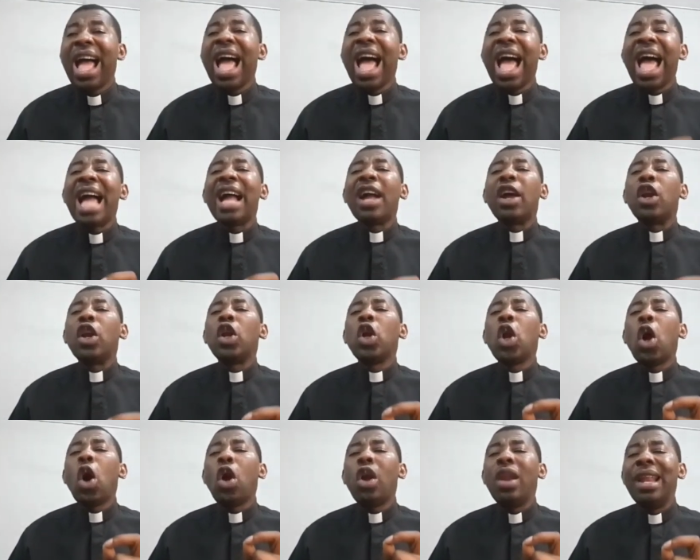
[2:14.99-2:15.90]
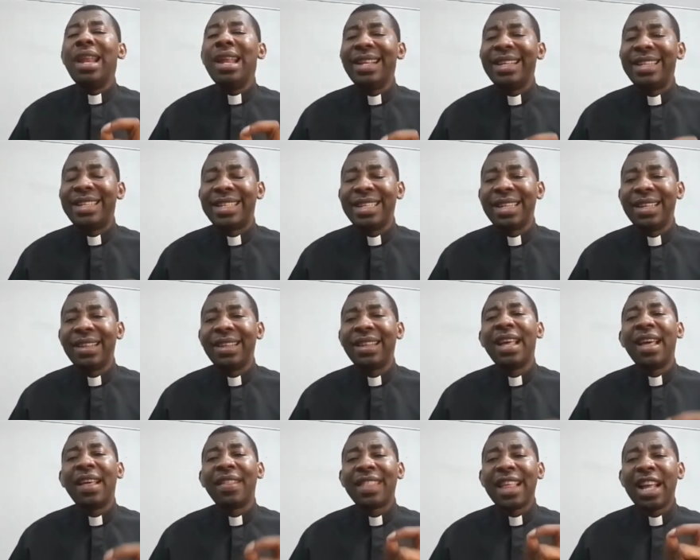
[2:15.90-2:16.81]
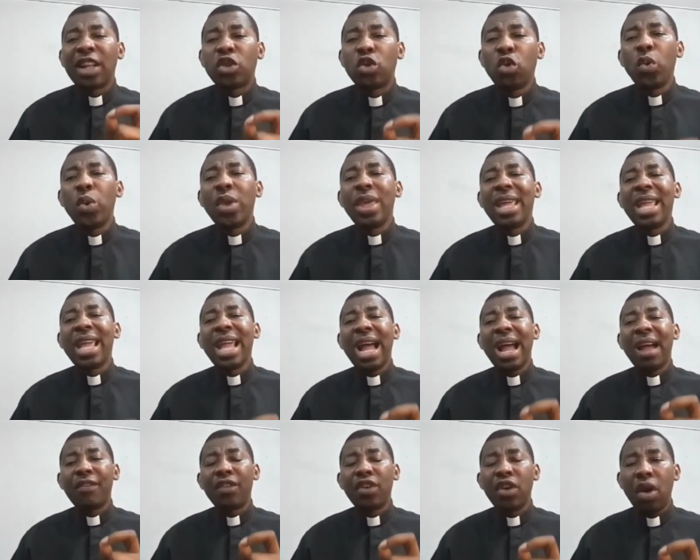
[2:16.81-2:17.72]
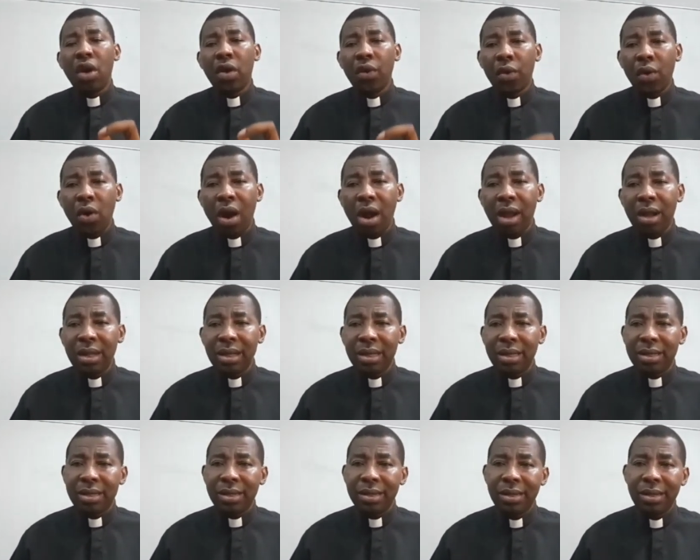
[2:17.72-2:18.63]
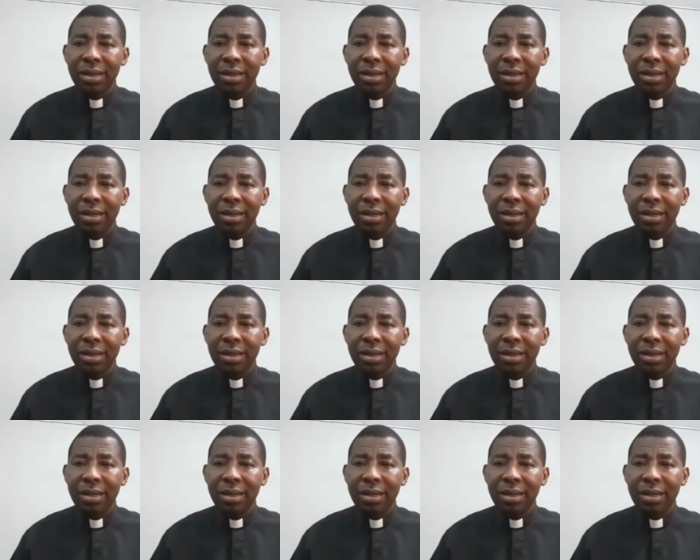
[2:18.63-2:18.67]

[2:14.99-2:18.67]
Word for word: acknowledging that we have done wrong.